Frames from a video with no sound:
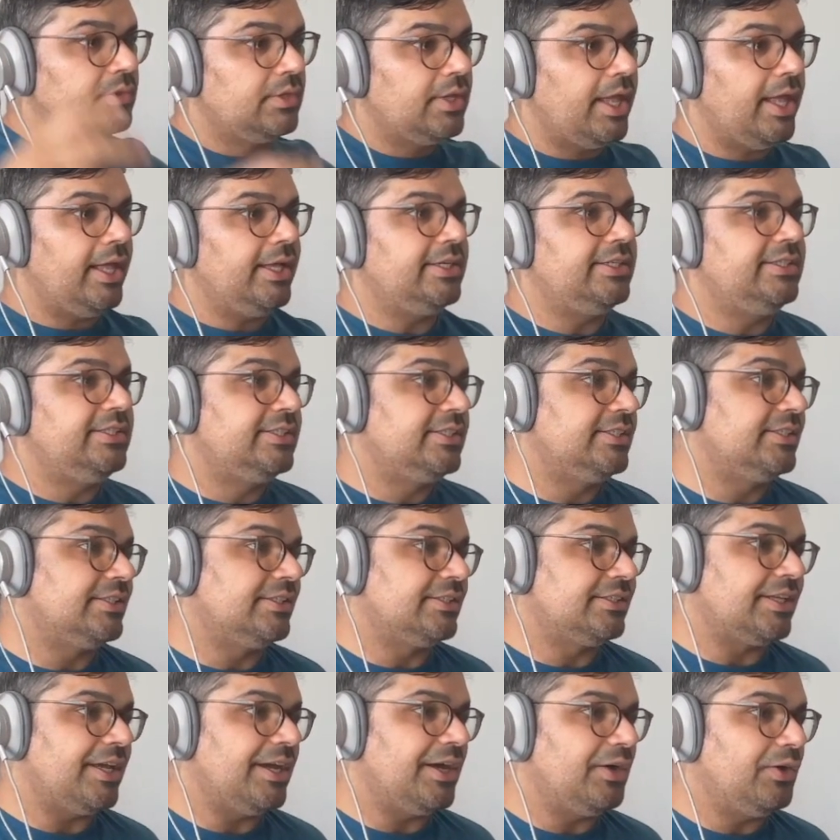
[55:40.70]
at least this
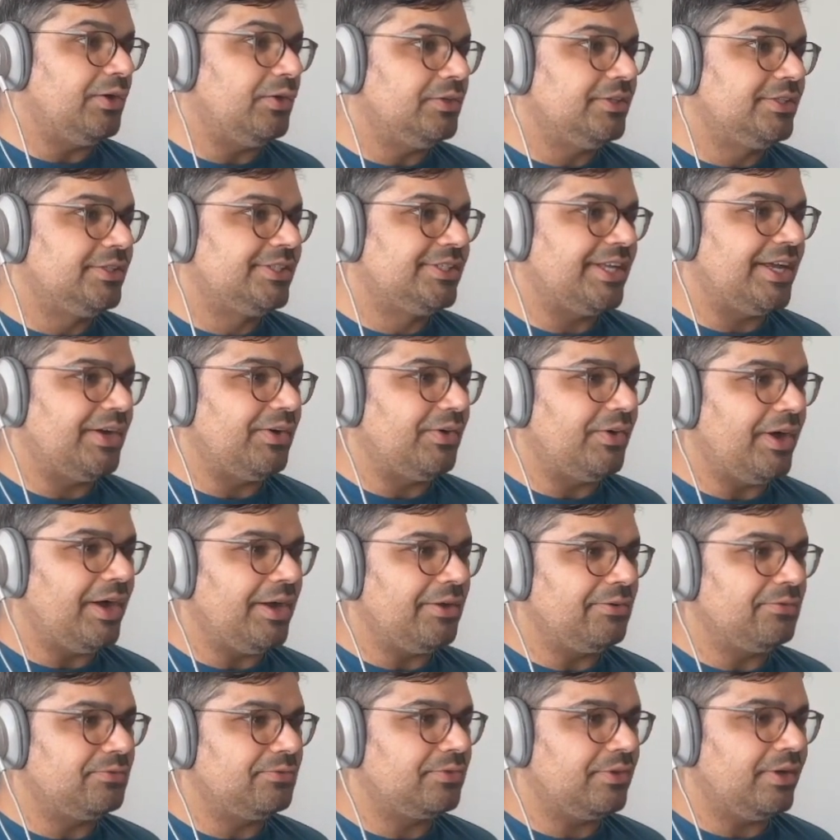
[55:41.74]
is how
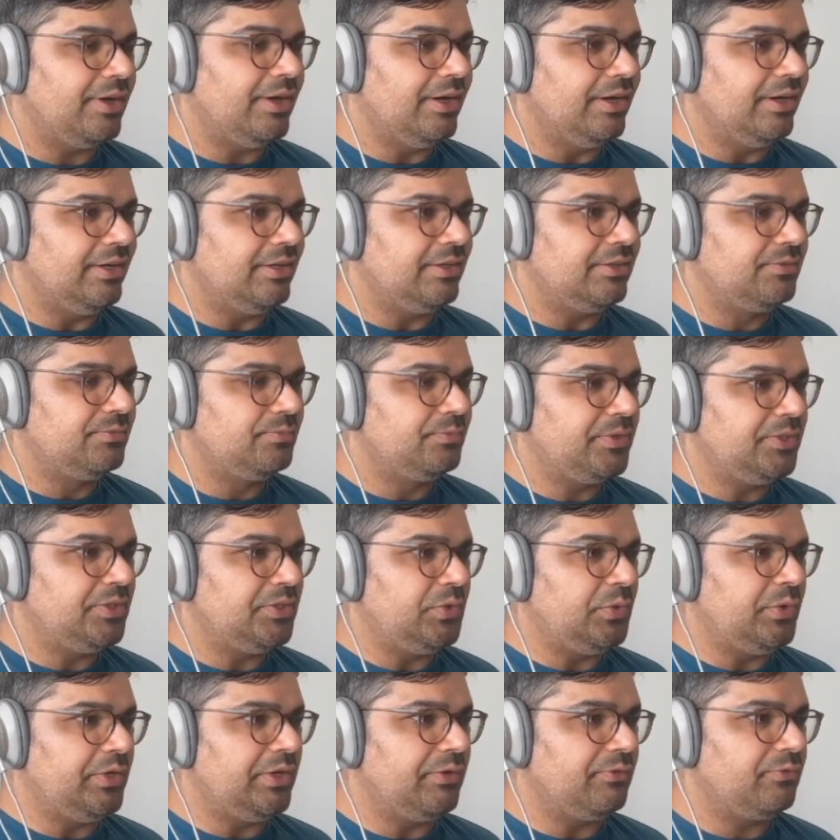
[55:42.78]
I've been
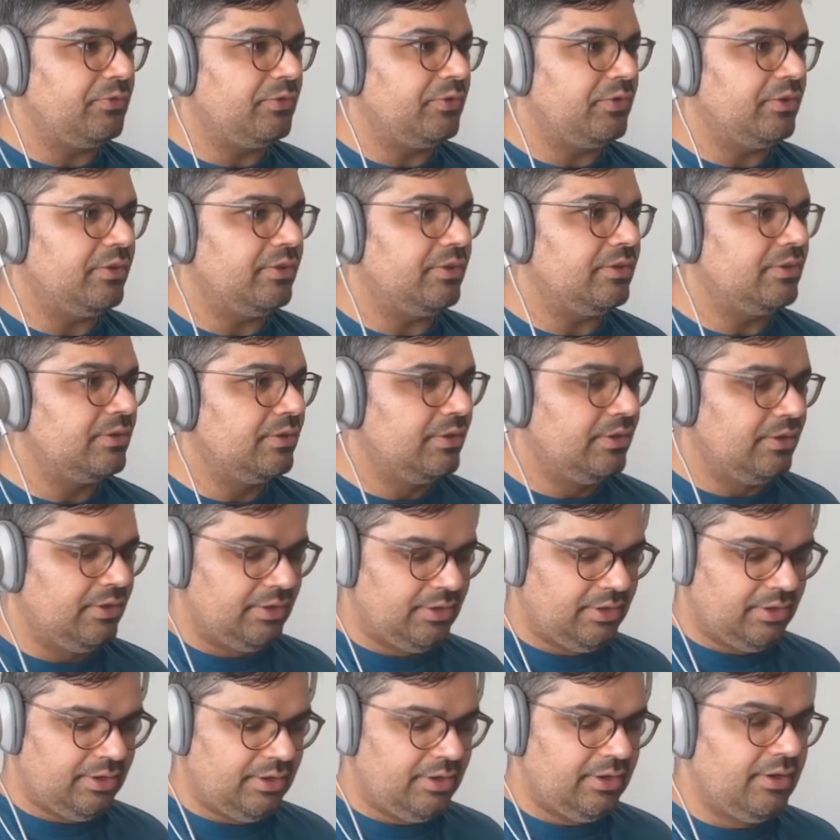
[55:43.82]
doing it for the
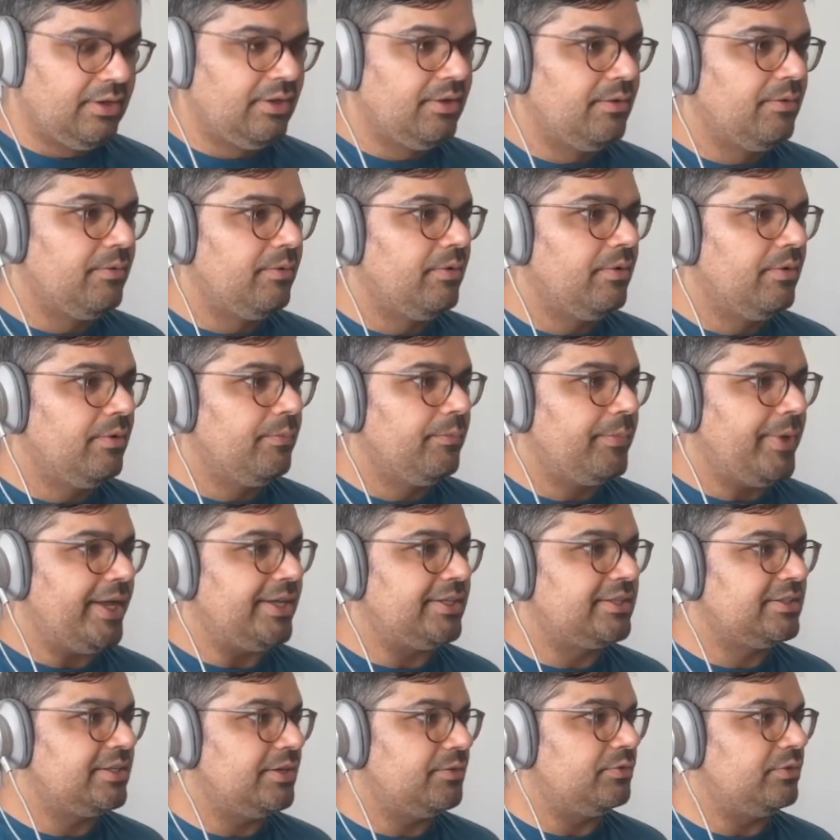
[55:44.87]

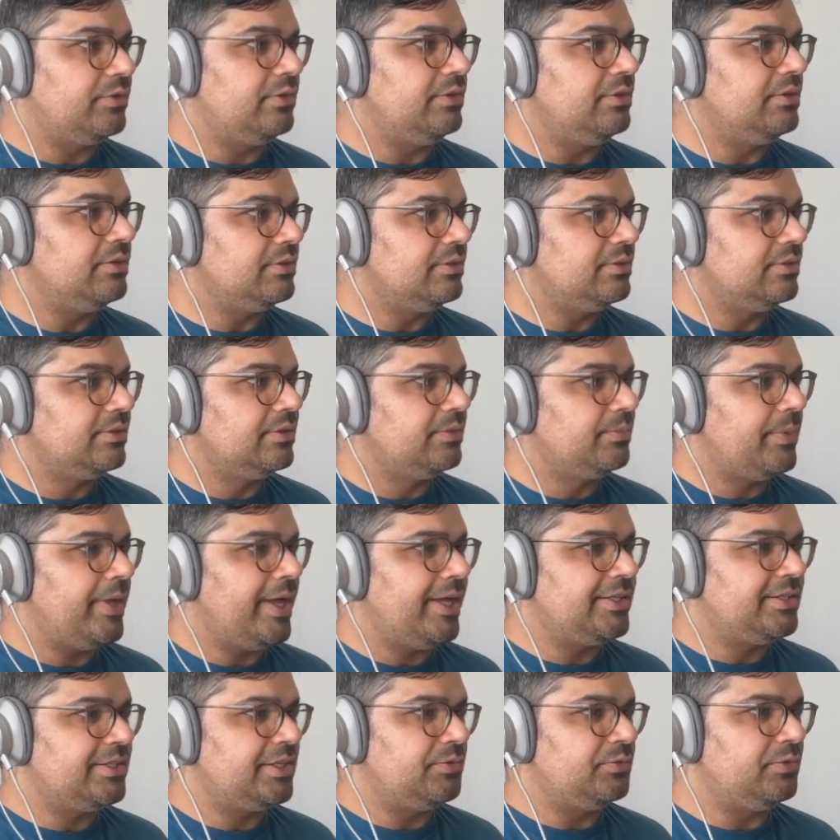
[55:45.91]
past several
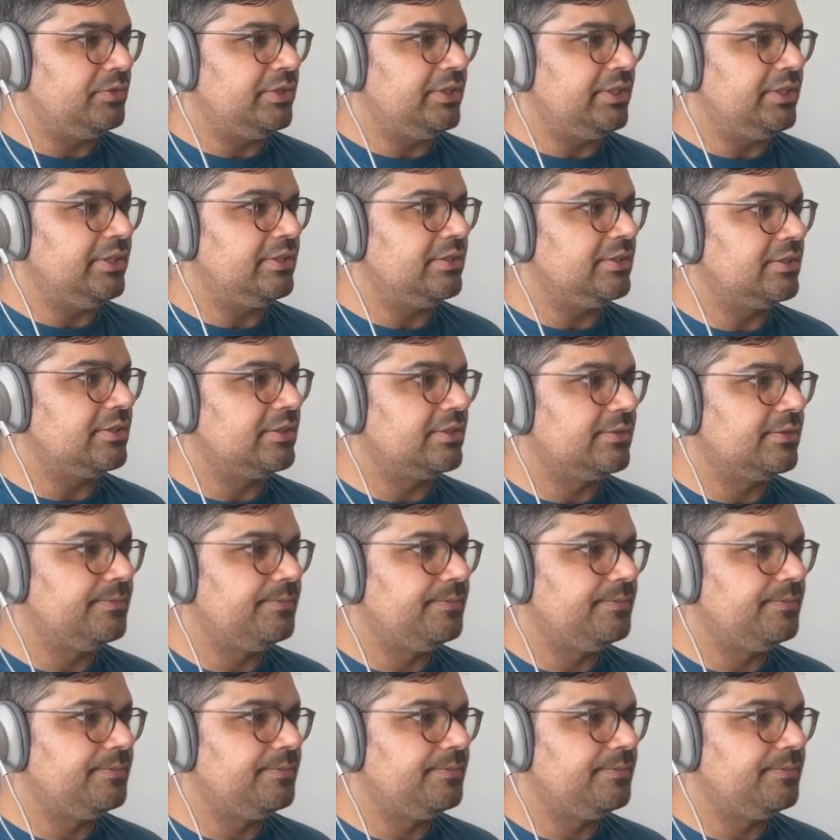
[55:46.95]
years.